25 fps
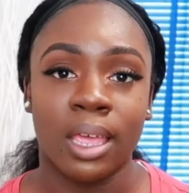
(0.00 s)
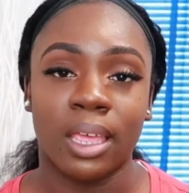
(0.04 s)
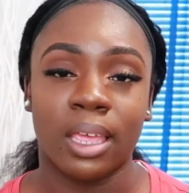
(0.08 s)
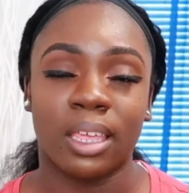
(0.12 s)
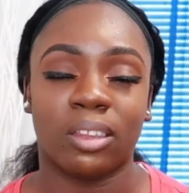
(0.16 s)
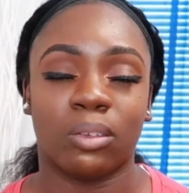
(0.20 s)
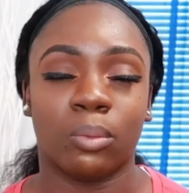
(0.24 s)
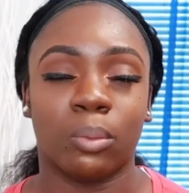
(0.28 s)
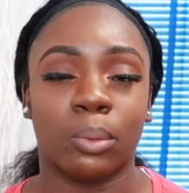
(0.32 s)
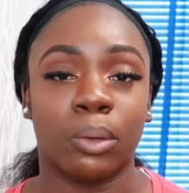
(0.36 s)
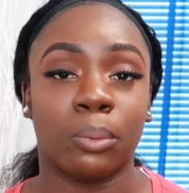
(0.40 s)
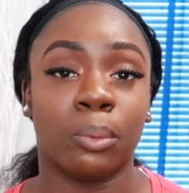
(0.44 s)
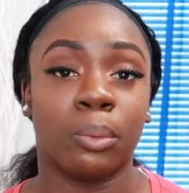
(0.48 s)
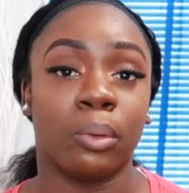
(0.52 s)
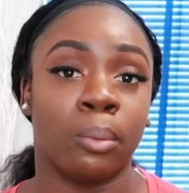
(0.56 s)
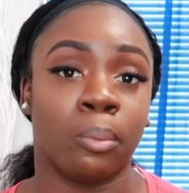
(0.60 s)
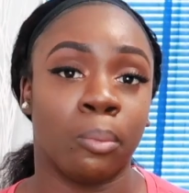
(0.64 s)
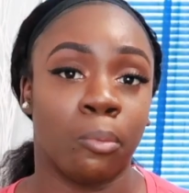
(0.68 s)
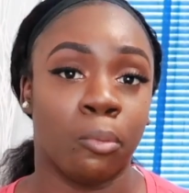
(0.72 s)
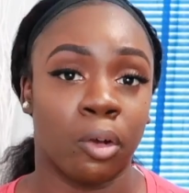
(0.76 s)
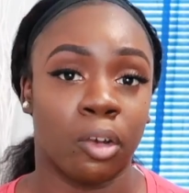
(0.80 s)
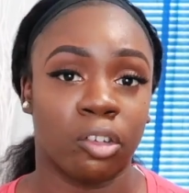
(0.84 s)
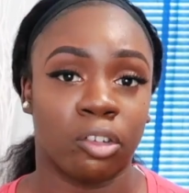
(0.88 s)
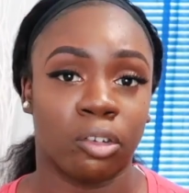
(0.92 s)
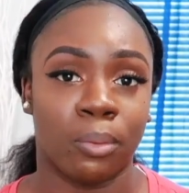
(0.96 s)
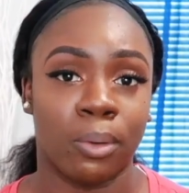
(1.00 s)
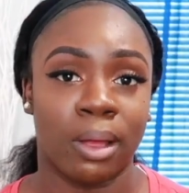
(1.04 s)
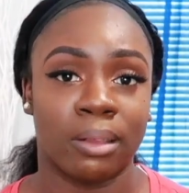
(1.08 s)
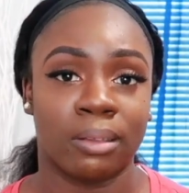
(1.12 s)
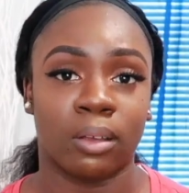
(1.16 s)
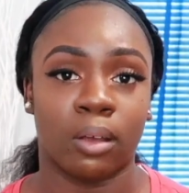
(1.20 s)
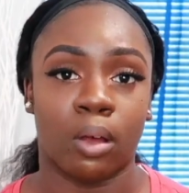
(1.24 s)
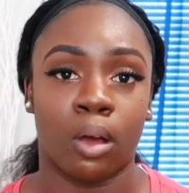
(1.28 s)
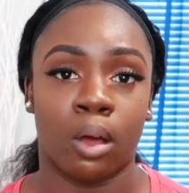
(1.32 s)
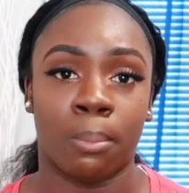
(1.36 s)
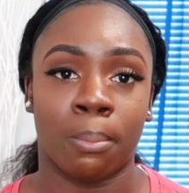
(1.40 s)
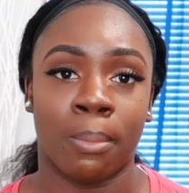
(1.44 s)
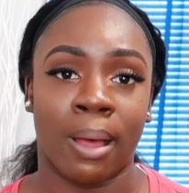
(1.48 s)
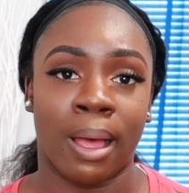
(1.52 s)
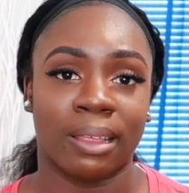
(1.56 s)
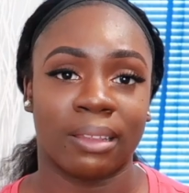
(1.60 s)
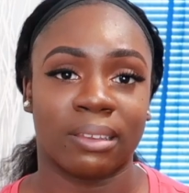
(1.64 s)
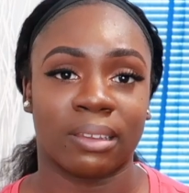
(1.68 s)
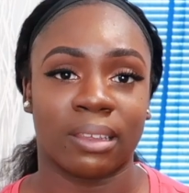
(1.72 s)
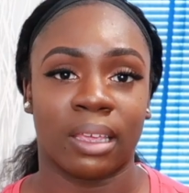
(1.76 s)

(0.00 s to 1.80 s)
it's really really moisturizing on my